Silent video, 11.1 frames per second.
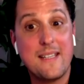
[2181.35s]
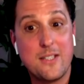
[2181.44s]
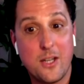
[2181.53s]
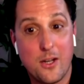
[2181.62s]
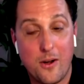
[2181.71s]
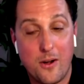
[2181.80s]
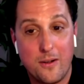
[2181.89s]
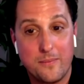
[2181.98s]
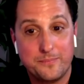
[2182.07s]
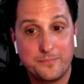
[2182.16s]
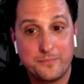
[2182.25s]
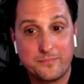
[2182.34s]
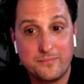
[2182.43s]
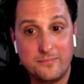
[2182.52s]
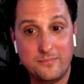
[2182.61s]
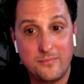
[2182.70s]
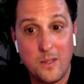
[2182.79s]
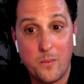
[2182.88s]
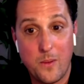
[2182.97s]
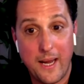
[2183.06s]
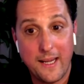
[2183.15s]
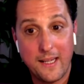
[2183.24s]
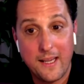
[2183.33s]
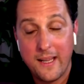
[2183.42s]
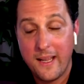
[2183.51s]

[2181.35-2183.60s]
it to her, right?